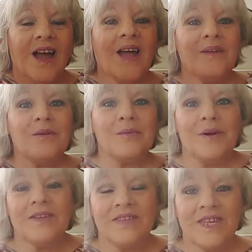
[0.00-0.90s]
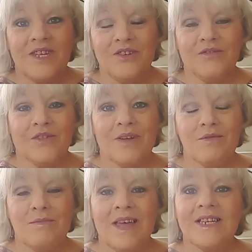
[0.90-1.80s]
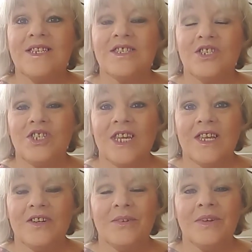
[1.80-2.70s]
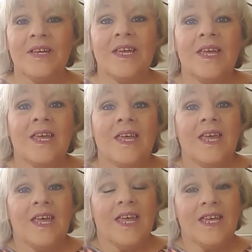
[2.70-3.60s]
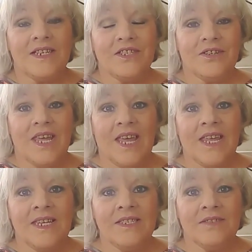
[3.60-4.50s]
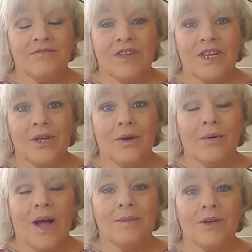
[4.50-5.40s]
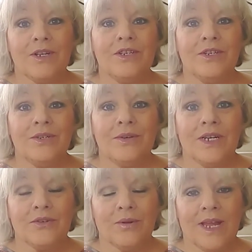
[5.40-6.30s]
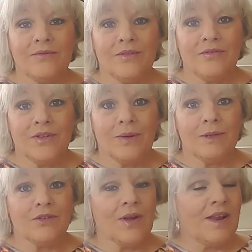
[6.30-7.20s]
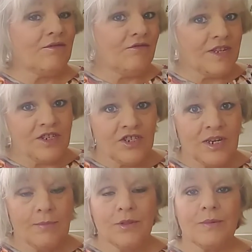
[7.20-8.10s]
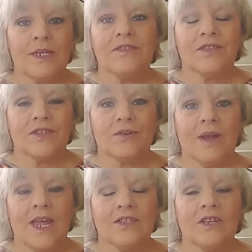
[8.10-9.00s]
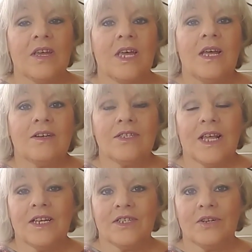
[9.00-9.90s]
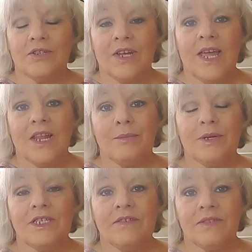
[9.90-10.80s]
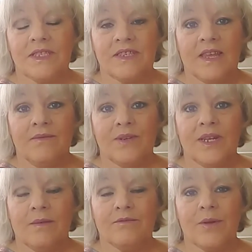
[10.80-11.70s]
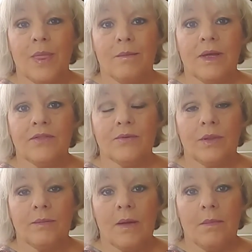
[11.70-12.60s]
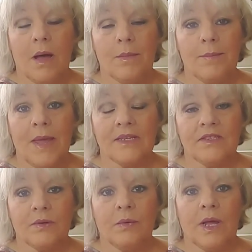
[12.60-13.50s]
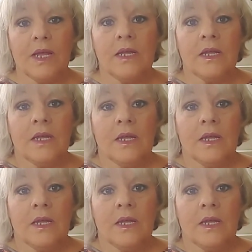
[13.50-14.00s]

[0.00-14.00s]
Hi everyone, thank you for coming back to the channel. And today's video, I'm going to do a trash review. I'm going to try to finish up the rest of the trash. Because like I told you, I had a bunch of it saved up from the month when my mama passed away.